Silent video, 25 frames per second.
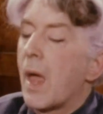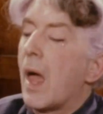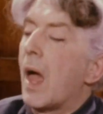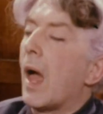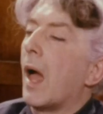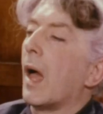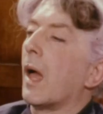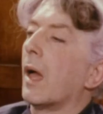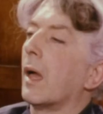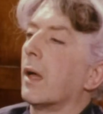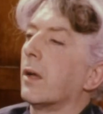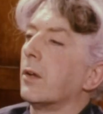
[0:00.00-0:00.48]

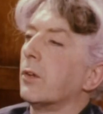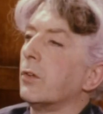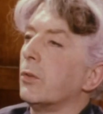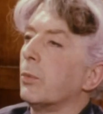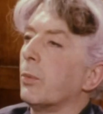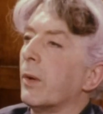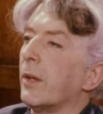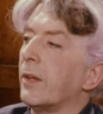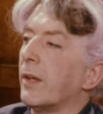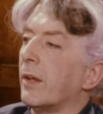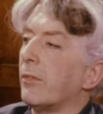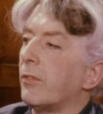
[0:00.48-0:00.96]
And
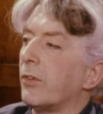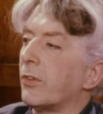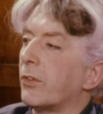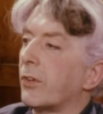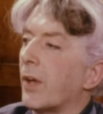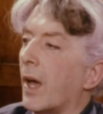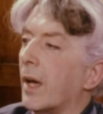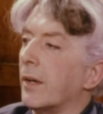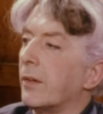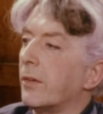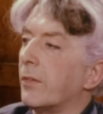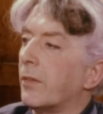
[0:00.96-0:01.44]
when they've
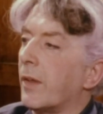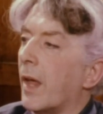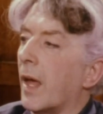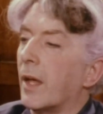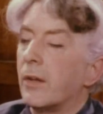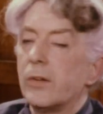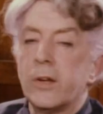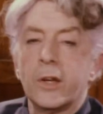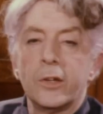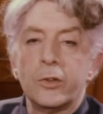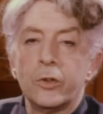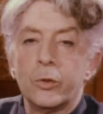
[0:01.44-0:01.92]
decided
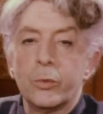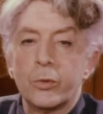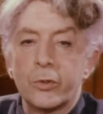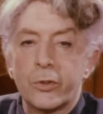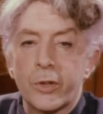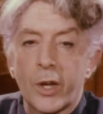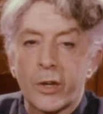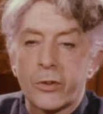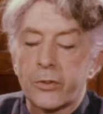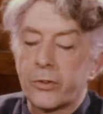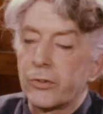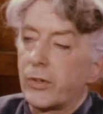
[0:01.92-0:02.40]
that, then you would
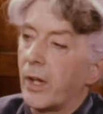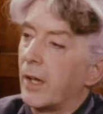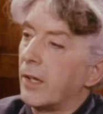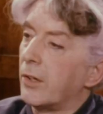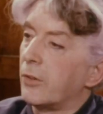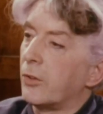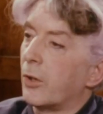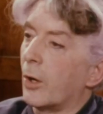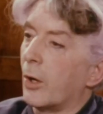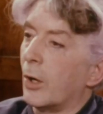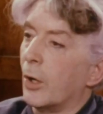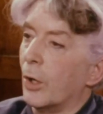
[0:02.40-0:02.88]
just stay
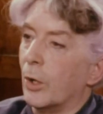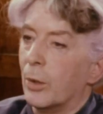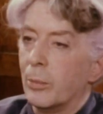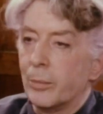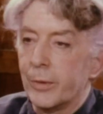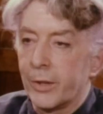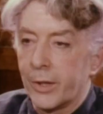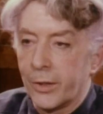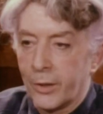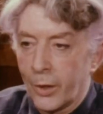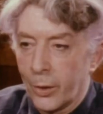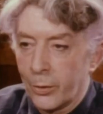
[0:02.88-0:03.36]
in your home
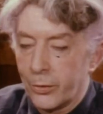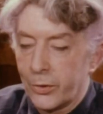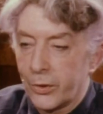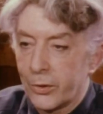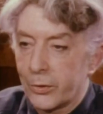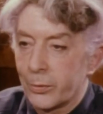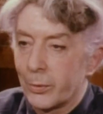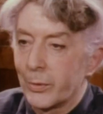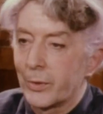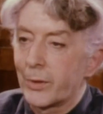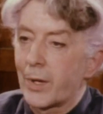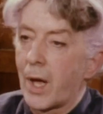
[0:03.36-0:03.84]
and a
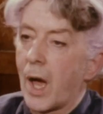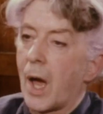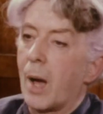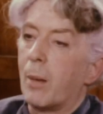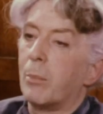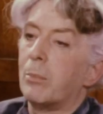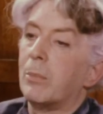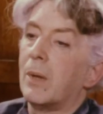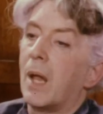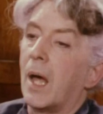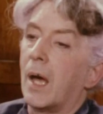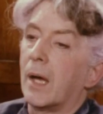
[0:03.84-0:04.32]
notice would
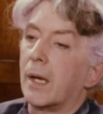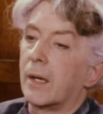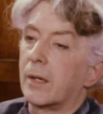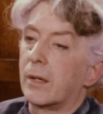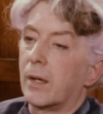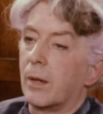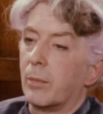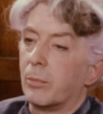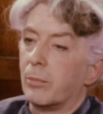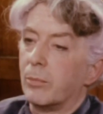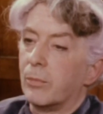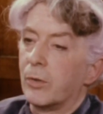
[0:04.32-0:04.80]
come, like
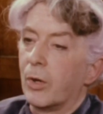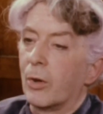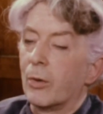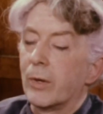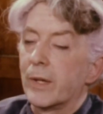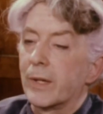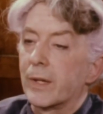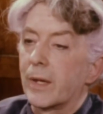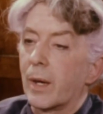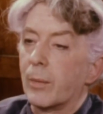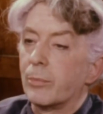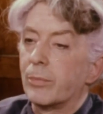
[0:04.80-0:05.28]
your
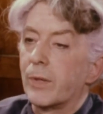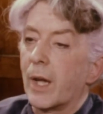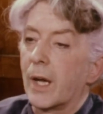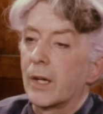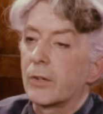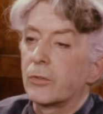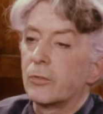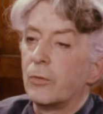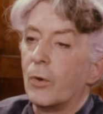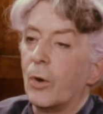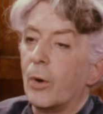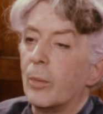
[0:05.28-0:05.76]
income
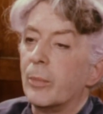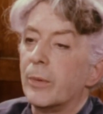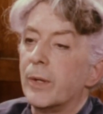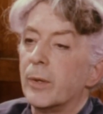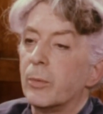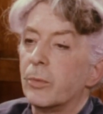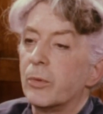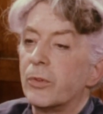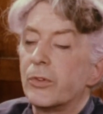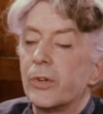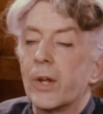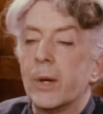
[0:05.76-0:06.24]
tax form, and
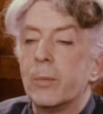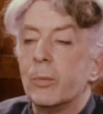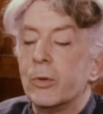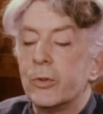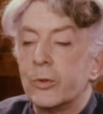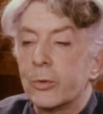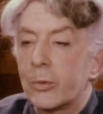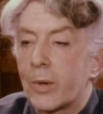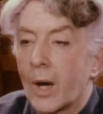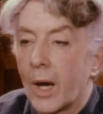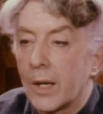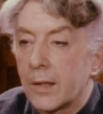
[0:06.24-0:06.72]
it would say, would
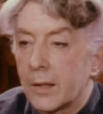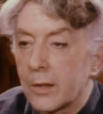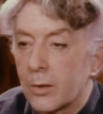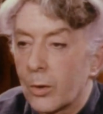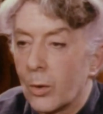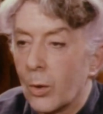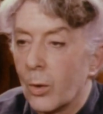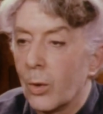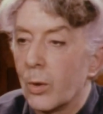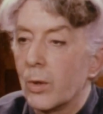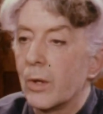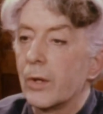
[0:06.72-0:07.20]
you kindly
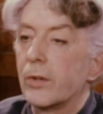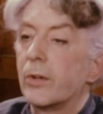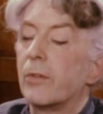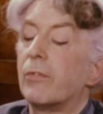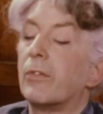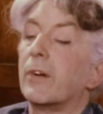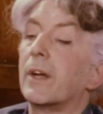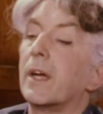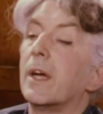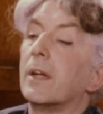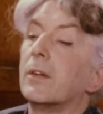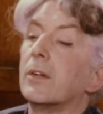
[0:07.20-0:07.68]
call at the
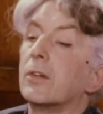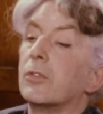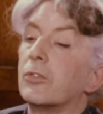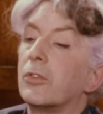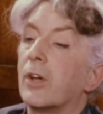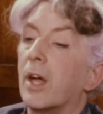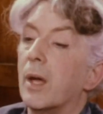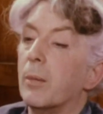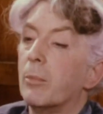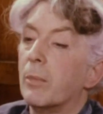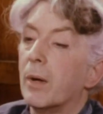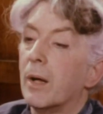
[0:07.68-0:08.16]
forgetting
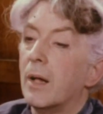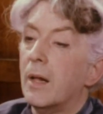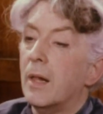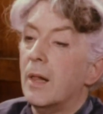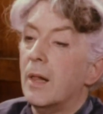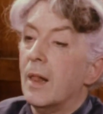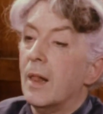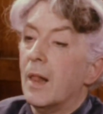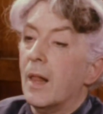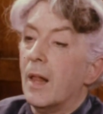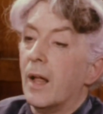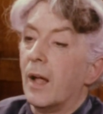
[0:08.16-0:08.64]
chamber
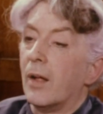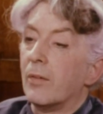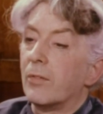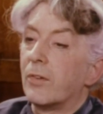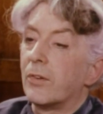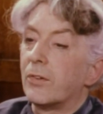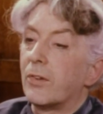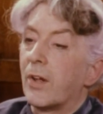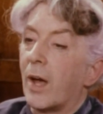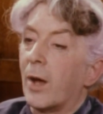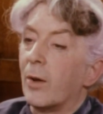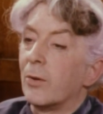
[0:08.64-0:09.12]
of the
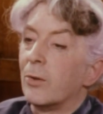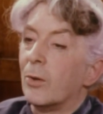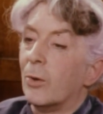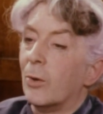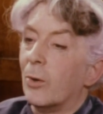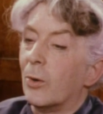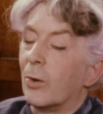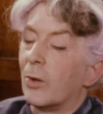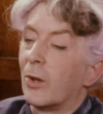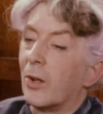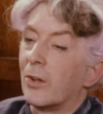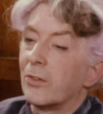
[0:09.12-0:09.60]
town
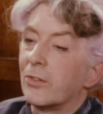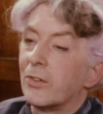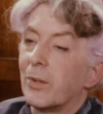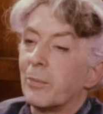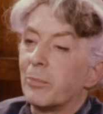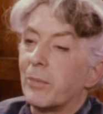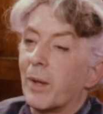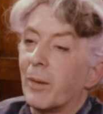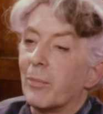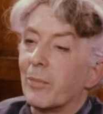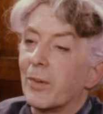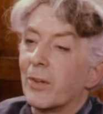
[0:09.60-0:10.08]
hall on
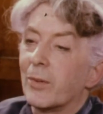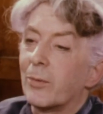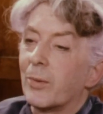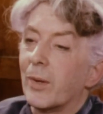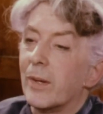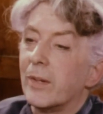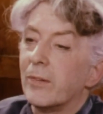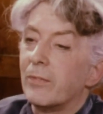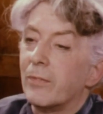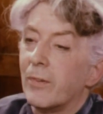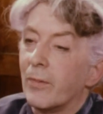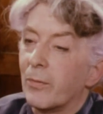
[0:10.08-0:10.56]
September the
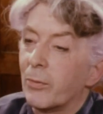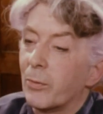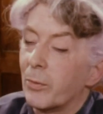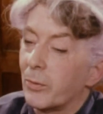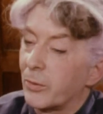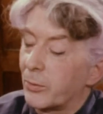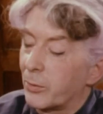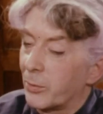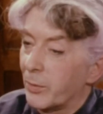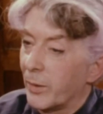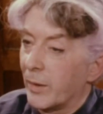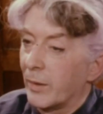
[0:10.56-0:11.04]
25th,
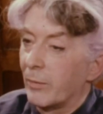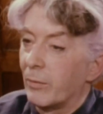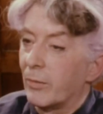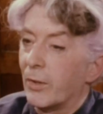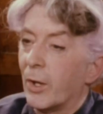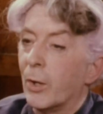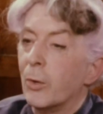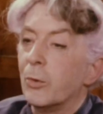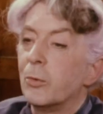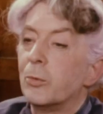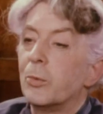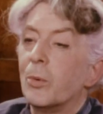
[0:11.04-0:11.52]
which
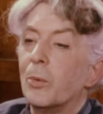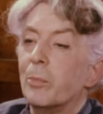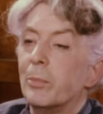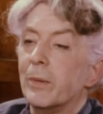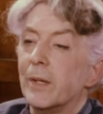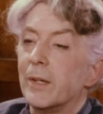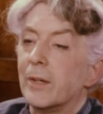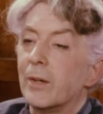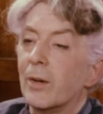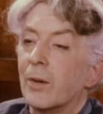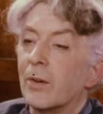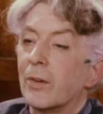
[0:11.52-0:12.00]
note will be
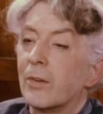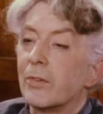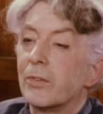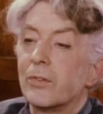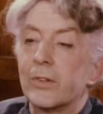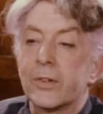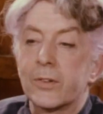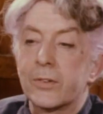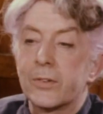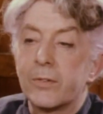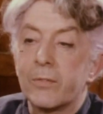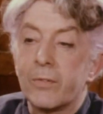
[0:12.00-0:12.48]
your
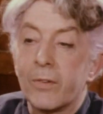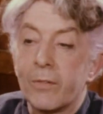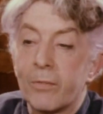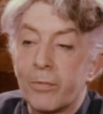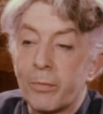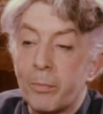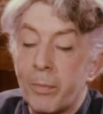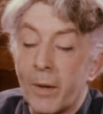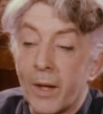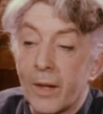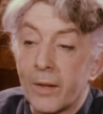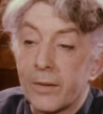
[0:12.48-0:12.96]
65th
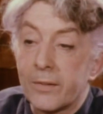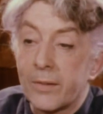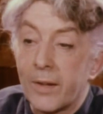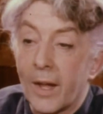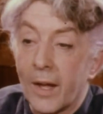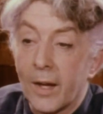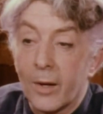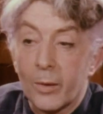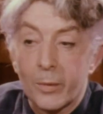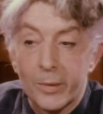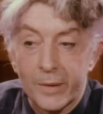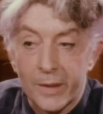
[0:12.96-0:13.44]

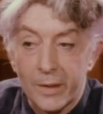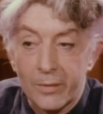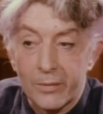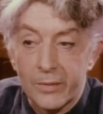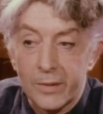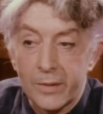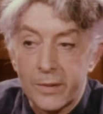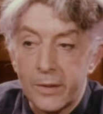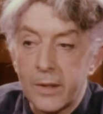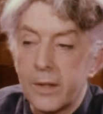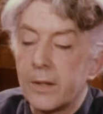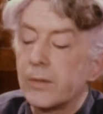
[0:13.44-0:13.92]
birthday or whatever
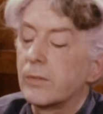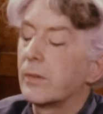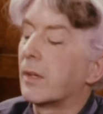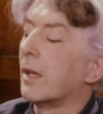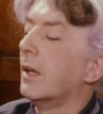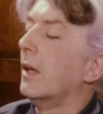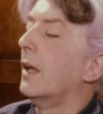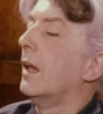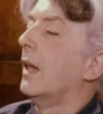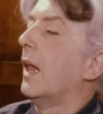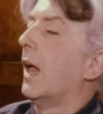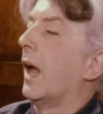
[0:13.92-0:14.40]
it is.
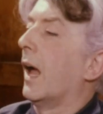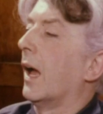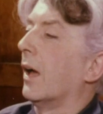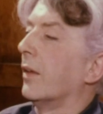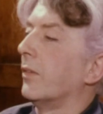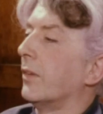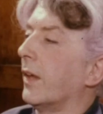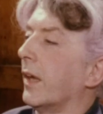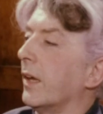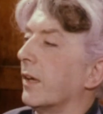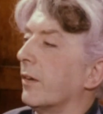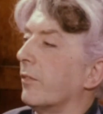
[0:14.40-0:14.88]

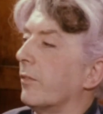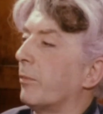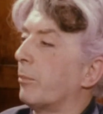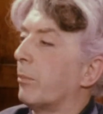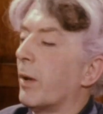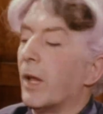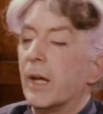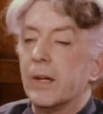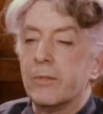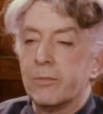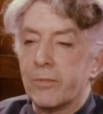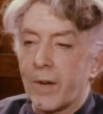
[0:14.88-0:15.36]
And then a
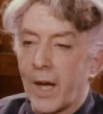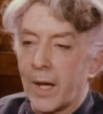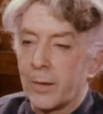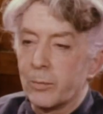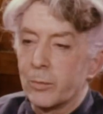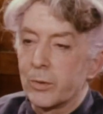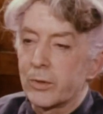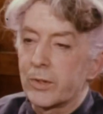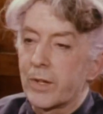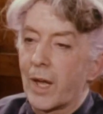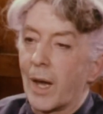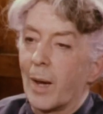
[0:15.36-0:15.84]
plain van
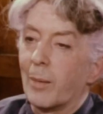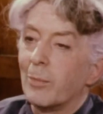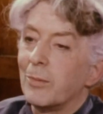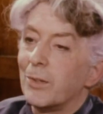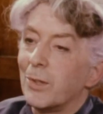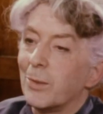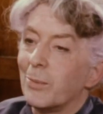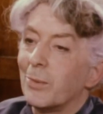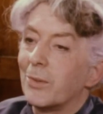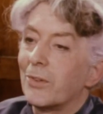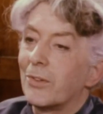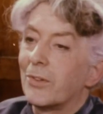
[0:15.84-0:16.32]
would come and
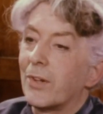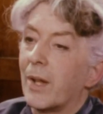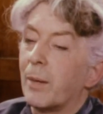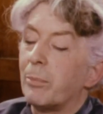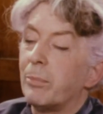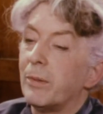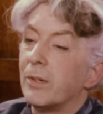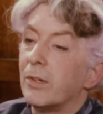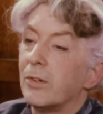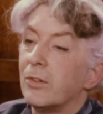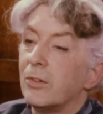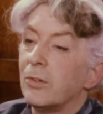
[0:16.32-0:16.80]
you would step
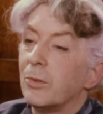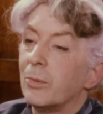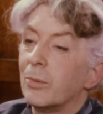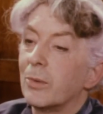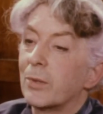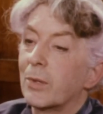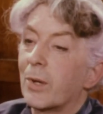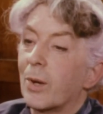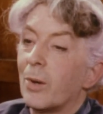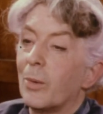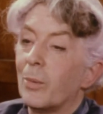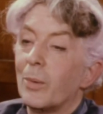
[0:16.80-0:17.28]
in and you
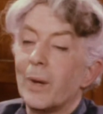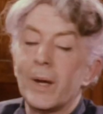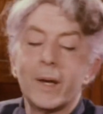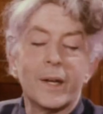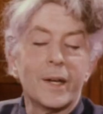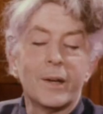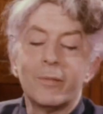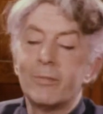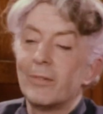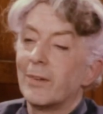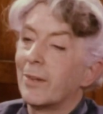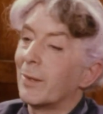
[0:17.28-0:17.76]
would go away and
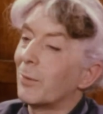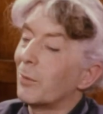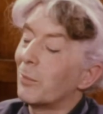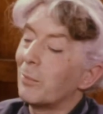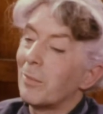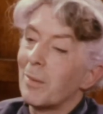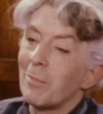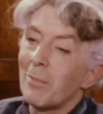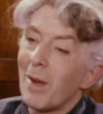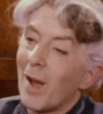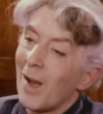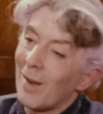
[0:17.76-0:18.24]
everything would
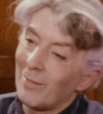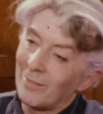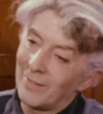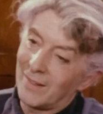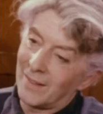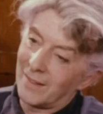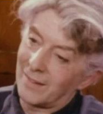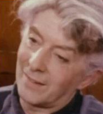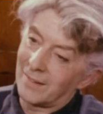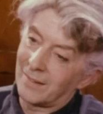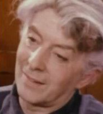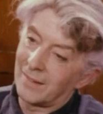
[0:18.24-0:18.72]
be
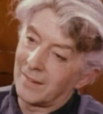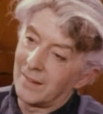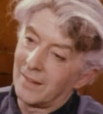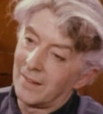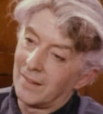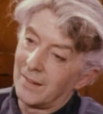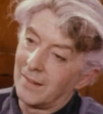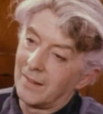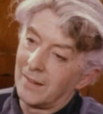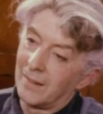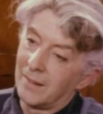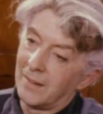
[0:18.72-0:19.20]
marvelous.
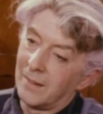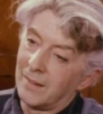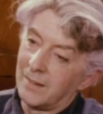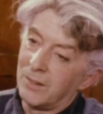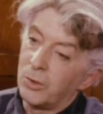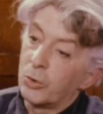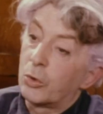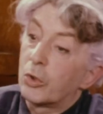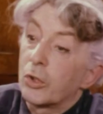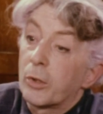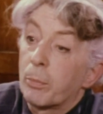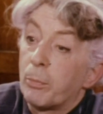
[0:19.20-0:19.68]

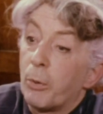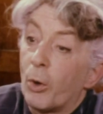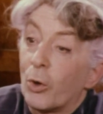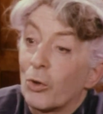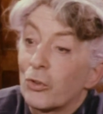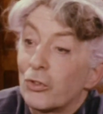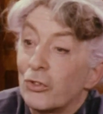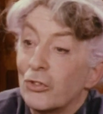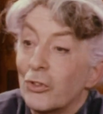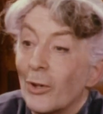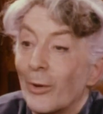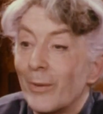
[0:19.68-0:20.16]
You could
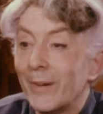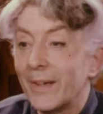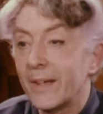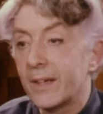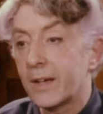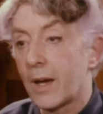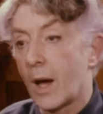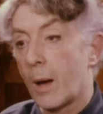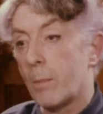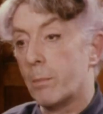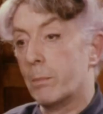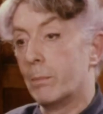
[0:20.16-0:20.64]
apportion your
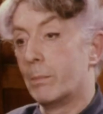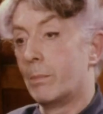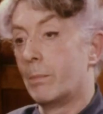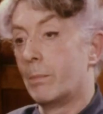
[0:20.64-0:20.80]
income.